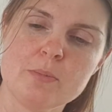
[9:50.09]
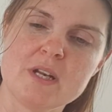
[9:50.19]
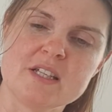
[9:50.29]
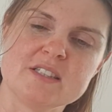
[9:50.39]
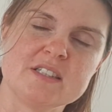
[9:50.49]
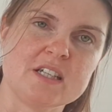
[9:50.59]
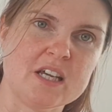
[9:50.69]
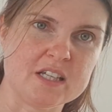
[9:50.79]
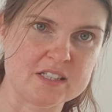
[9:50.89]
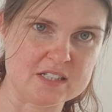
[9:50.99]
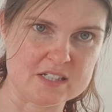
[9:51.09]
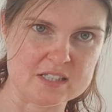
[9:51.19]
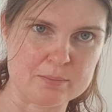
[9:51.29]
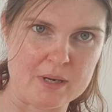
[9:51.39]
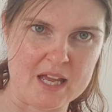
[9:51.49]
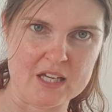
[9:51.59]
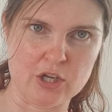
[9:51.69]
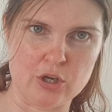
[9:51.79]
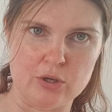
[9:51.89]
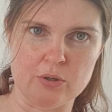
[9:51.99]
but it's the display
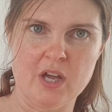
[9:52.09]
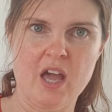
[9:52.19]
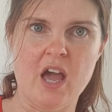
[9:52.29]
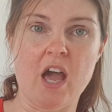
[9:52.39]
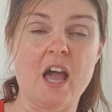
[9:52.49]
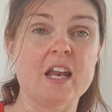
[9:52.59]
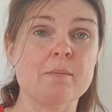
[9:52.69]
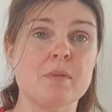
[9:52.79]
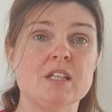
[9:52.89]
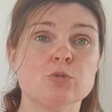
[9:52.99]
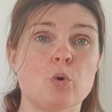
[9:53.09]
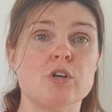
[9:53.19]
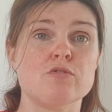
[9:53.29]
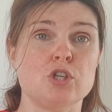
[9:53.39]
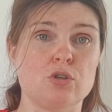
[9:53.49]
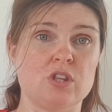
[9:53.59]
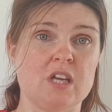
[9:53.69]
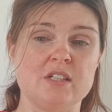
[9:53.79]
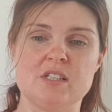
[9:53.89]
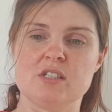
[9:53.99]
coo, and it means one of two things.